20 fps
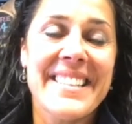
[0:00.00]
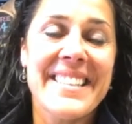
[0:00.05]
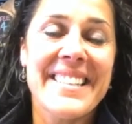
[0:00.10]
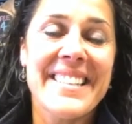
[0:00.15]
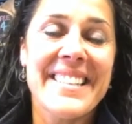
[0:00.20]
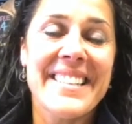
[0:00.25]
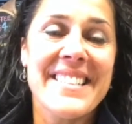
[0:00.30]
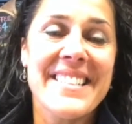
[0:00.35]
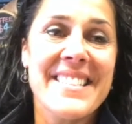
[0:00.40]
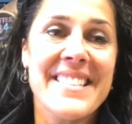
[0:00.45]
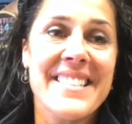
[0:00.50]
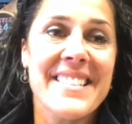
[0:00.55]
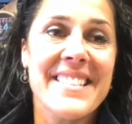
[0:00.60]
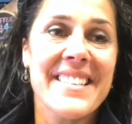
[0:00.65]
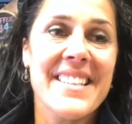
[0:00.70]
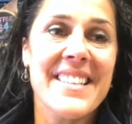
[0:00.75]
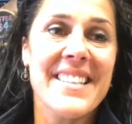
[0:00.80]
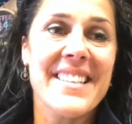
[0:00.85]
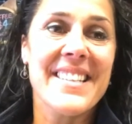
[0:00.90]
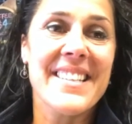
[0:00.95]
it's the
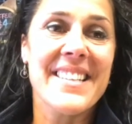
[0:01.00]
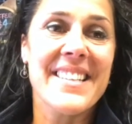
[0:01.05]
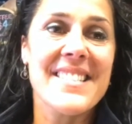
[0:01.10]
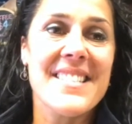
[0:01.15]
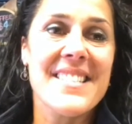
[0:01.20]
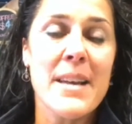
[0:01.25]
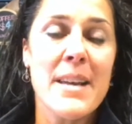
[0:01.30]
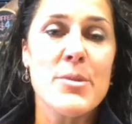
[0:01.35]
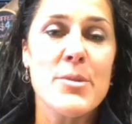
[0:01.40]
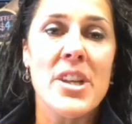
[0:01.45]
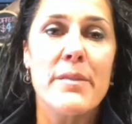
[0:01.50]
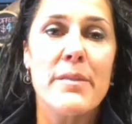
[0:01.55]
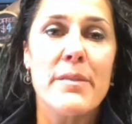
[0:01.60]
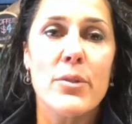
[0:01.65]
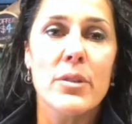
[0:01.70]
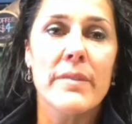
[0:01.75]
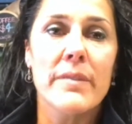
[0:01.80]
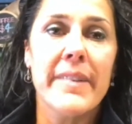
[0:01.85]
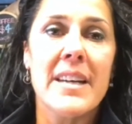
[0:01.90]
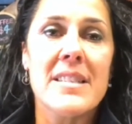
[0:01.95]
same journey for all of
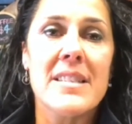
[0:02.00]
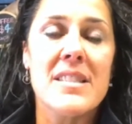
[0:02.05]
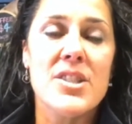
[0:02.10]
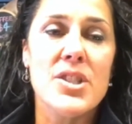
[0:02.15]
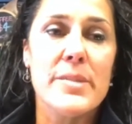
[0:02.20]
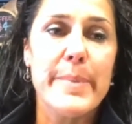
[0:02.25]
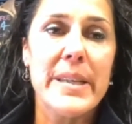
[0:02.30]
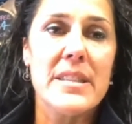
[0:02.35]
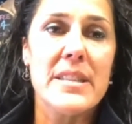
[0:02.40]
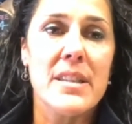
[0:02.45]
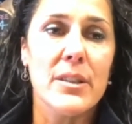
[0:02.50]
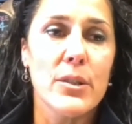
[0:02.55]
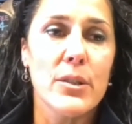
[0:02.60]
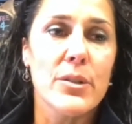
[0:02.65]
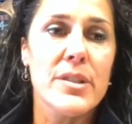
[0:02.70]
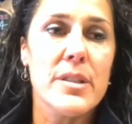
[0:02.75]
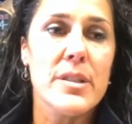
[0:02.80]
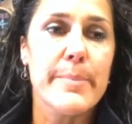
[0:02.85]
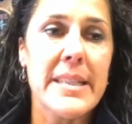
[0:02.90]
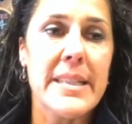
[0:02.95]
us. Just because it looks a
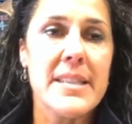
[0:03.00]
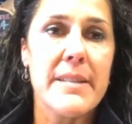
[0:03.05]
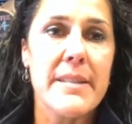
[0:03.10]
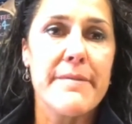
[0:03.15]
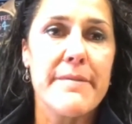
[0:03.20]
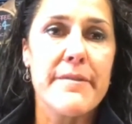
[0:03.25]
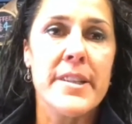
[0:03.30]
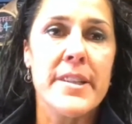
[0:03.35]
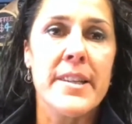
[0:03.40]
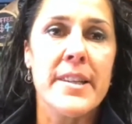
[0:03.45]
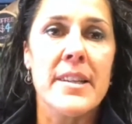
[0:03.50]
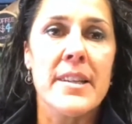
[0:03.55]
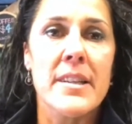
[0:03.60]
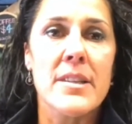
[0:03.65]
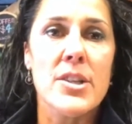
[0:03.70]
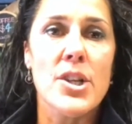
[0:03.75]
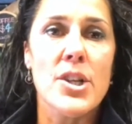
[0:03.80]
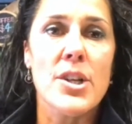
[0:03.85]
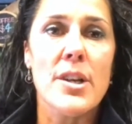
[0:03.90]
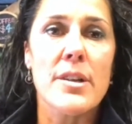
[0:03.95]
bit different in
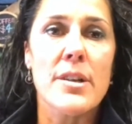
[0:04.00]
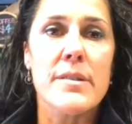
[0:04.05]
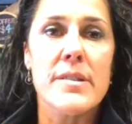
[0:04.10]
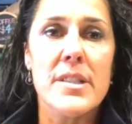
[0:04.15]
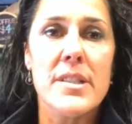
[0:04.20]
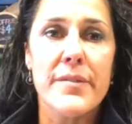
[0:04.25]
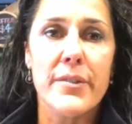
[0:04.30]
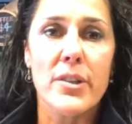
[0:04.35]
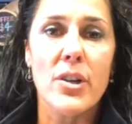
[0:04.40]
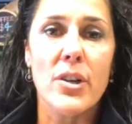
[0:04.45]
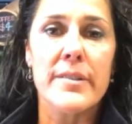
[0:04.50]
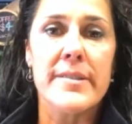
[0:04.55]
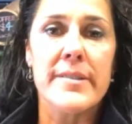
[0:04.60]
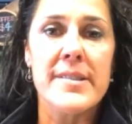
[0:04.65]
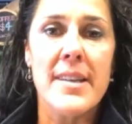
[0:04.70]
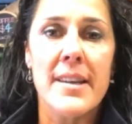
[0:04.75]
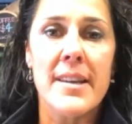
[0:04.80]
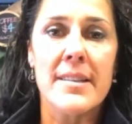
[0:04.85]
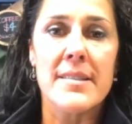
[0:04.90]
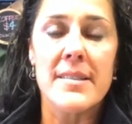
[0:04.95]
different
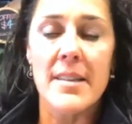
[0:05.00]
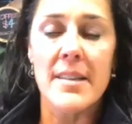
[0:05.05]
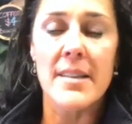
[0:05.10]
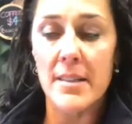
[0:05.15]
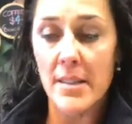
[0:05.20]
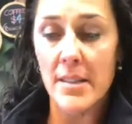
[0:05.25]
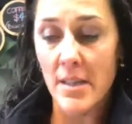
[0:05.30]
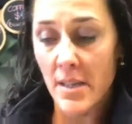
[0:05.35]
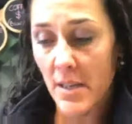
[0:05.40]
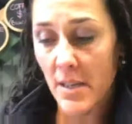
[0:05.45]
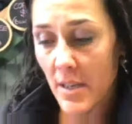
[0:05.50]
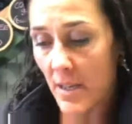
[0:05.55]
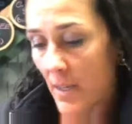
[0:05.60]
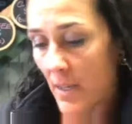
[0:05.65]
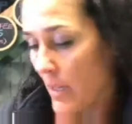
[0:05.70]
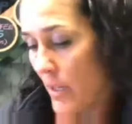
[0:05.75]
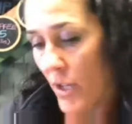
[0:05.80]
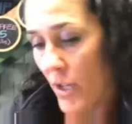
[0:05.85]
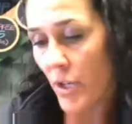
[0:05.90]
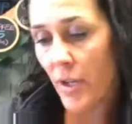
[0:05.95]
contexts,
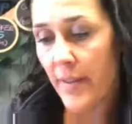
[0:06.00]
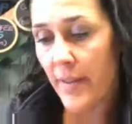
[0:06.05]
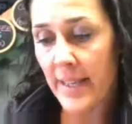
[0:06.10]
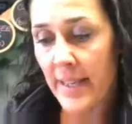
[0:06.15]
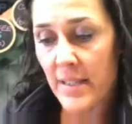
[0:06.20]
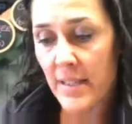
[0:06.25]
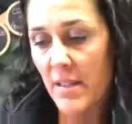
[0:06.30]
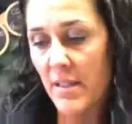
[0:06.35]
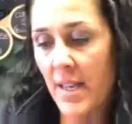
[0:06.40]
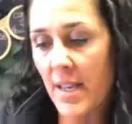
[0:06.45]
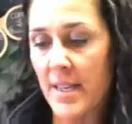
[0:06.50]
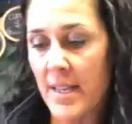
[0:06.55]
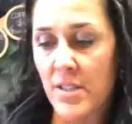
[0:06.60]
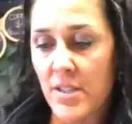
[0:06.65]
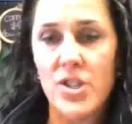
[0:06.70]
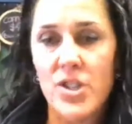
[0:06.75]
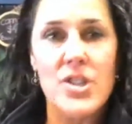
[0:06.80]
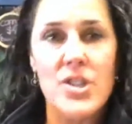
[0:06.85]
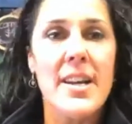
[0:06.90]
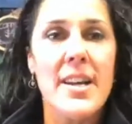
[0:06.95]
that's
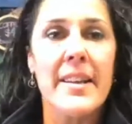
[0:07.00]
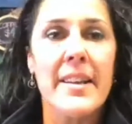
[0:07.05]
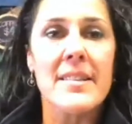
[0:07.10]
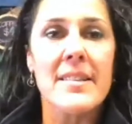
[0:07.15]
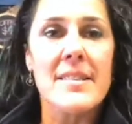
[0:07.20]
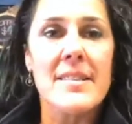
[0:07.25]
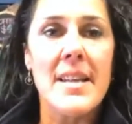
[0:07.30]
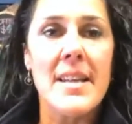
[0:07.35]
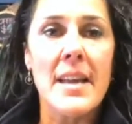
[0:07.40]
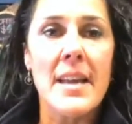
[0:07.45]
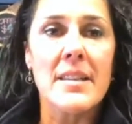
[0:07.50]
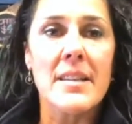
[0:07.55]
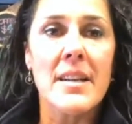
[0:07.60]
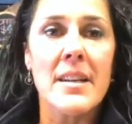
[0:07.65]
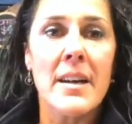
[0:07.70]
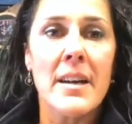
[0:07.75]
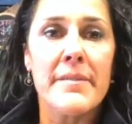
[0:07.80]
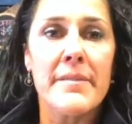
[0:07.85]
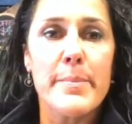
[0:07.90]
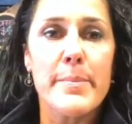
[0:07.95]
just kind of the steak
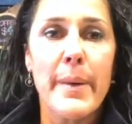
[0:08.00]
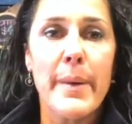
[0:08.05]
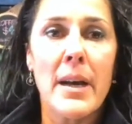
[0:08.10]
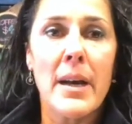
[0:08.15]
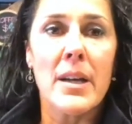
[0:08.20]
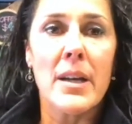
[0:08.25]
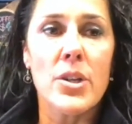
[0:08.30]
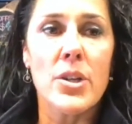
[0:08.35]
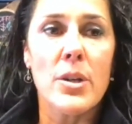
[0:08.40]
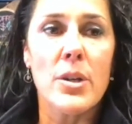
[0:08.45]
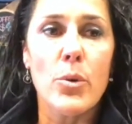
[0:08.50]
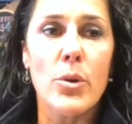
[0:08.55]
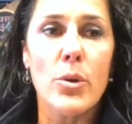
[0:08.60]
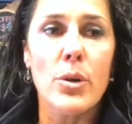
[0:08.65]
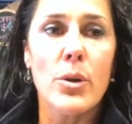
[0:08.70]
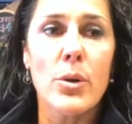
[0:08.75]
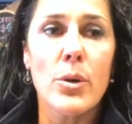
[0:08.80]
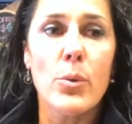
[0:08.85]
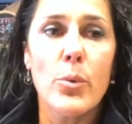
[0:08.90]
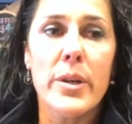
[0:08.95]
knives. But
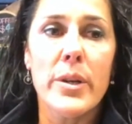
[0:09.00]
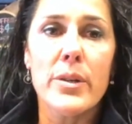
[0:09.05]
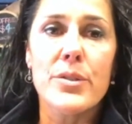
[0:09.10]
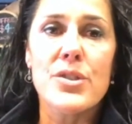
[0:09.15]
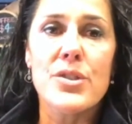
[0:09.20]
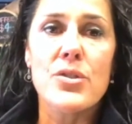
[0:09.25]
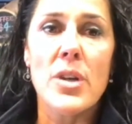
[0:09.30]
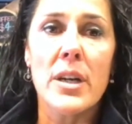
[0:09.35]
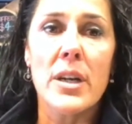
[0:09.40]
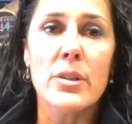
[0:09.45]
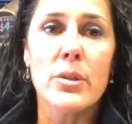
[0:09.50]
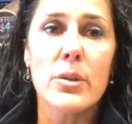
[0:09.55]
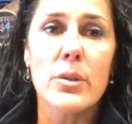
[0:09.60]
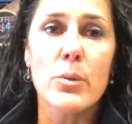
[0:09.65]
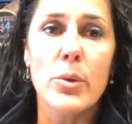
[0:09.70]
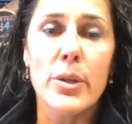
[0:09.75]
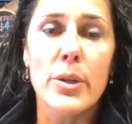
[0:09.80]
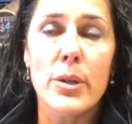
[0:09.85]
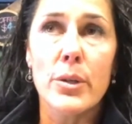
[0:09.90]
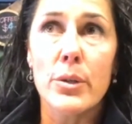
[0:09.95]
we all struggle.
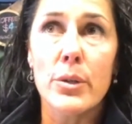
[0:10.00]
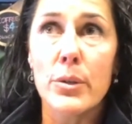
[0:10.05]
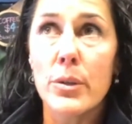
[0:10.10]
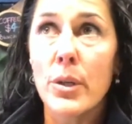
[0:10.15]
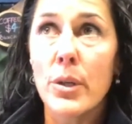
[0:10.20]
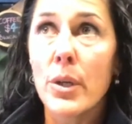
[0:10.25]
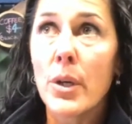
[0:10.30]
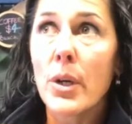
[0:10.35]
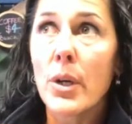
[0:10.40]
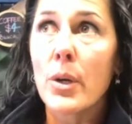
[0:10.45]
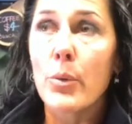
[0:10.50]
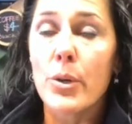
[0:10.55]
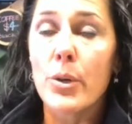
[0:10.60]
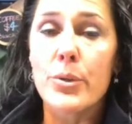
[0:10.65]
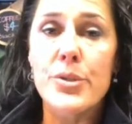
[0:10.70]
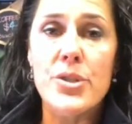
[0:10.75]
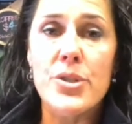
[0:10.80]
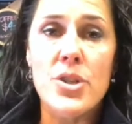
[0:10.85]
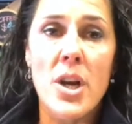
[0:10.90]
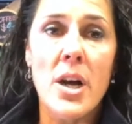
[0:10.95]
We're all
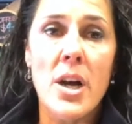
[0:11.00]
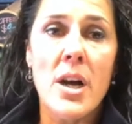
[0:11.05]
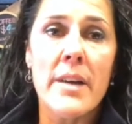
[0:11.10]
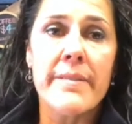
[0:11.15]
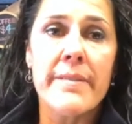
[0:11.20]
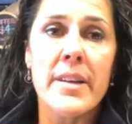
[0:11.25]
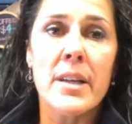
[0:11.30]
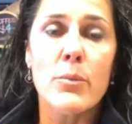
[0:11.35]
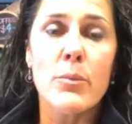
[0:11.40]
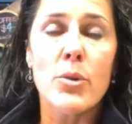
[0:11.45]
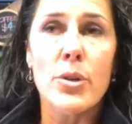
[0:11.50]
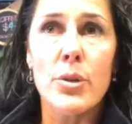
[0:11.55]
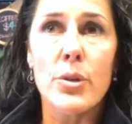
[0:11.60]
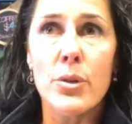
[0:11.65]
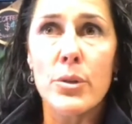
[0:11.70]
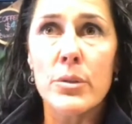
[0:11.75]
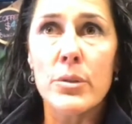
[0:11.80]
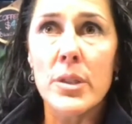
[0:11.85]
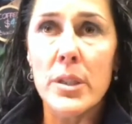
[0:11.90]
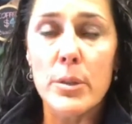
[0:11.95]
striving. We're
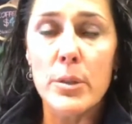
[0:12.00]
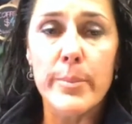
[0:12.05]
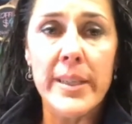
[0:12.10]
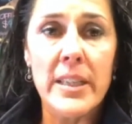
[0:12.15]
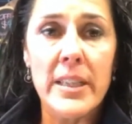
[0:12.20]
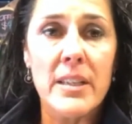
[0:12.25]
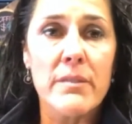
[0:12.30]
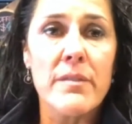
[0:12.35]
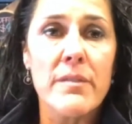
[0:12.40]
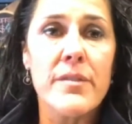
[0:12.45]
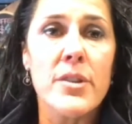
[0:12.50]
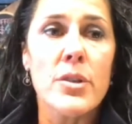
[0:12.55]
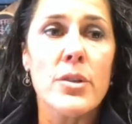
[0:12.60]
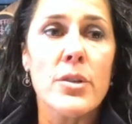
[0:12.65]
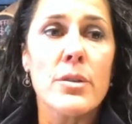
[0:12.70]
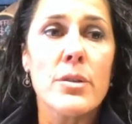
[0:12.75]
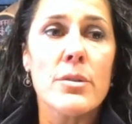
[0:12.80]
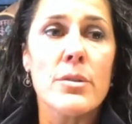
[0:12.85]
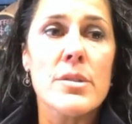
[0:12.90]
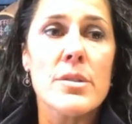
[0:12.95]
all a little bit
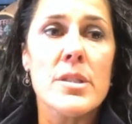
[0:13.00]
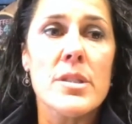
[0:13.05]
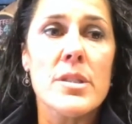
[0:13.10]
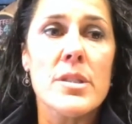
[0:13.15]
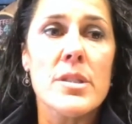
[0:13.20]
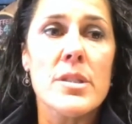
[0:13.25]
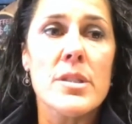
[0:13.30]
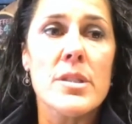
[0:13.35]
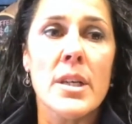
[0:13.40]
confused, and